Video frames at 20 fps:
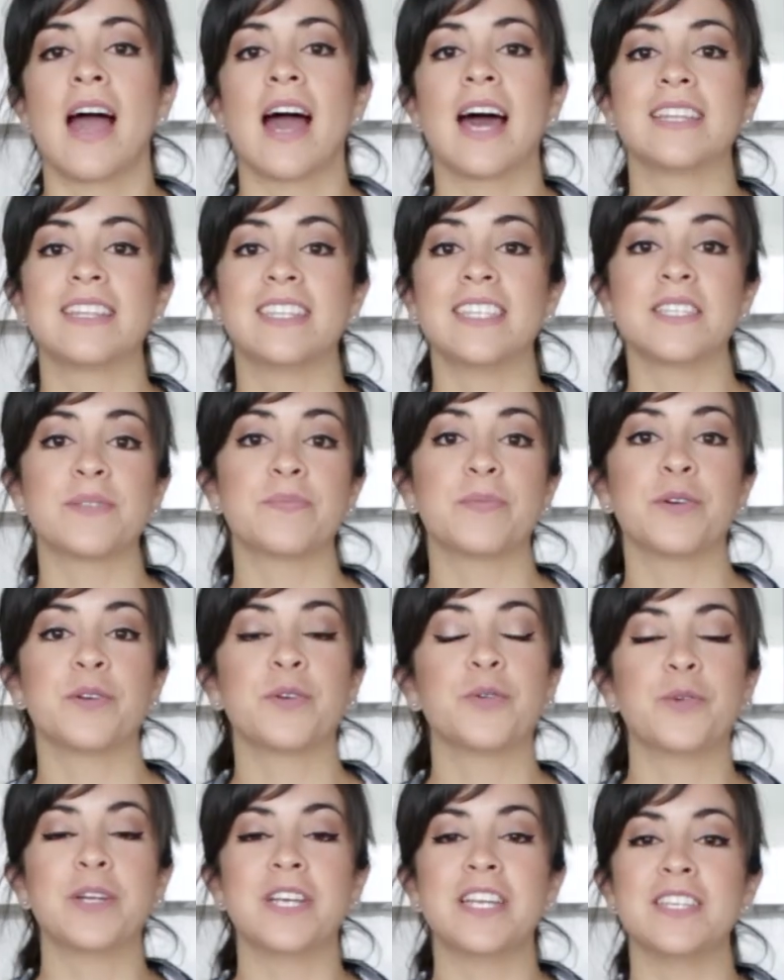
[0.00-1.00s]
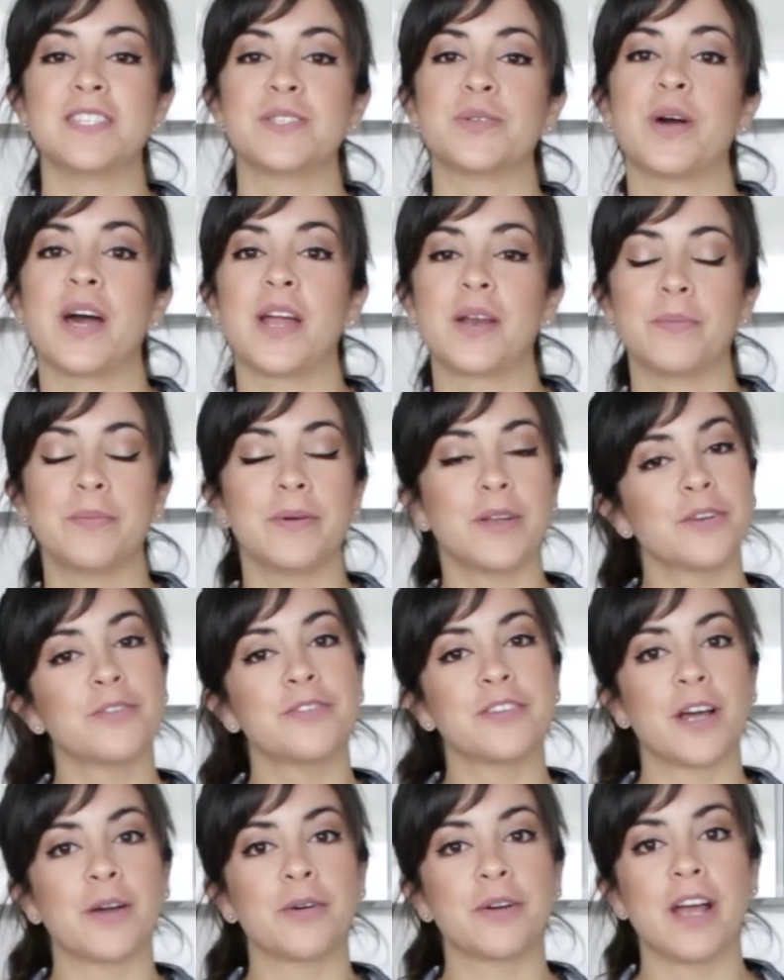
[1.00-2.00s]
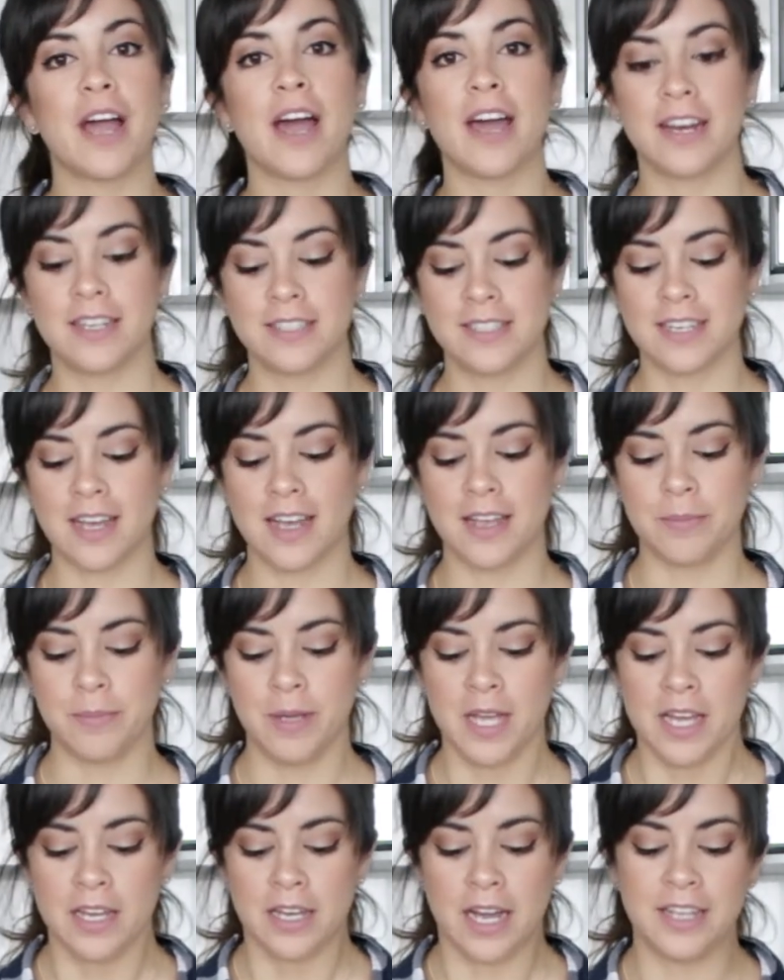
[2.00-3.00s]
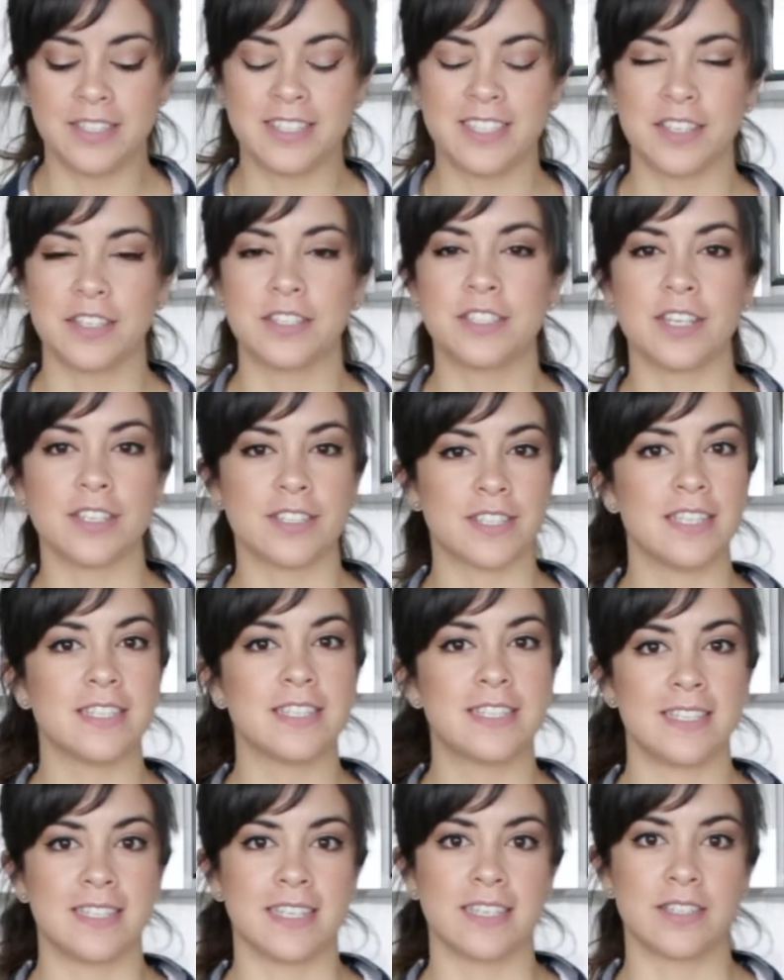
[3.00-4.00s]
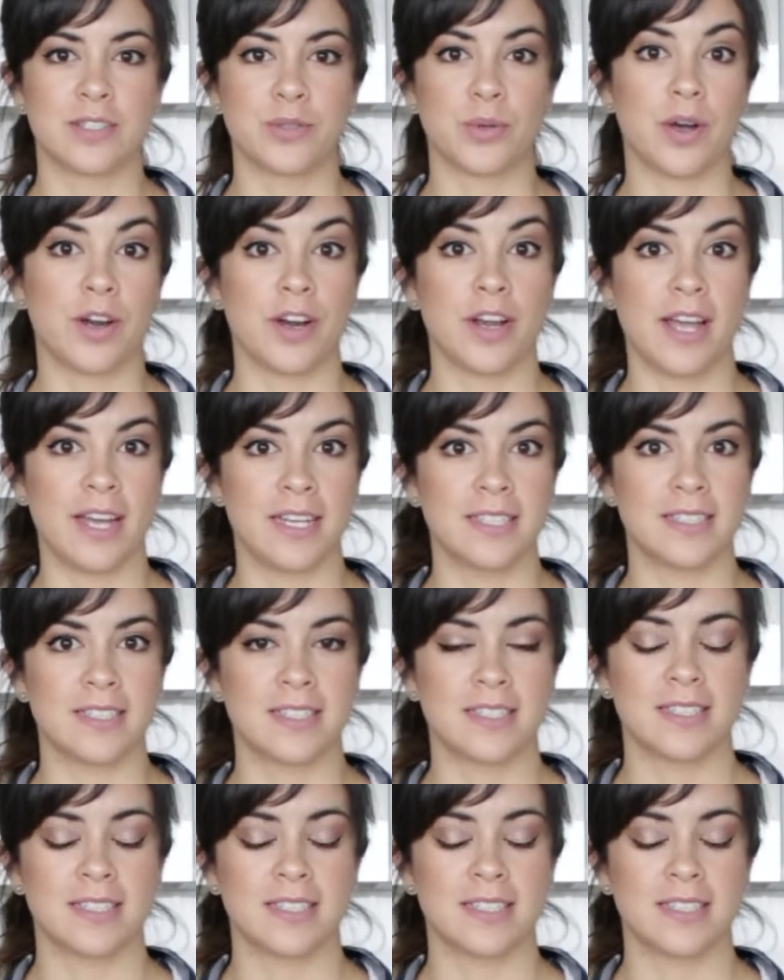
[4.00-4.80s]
At this point, we need to add a bit of flour at a time until it doesn't stick to our hands.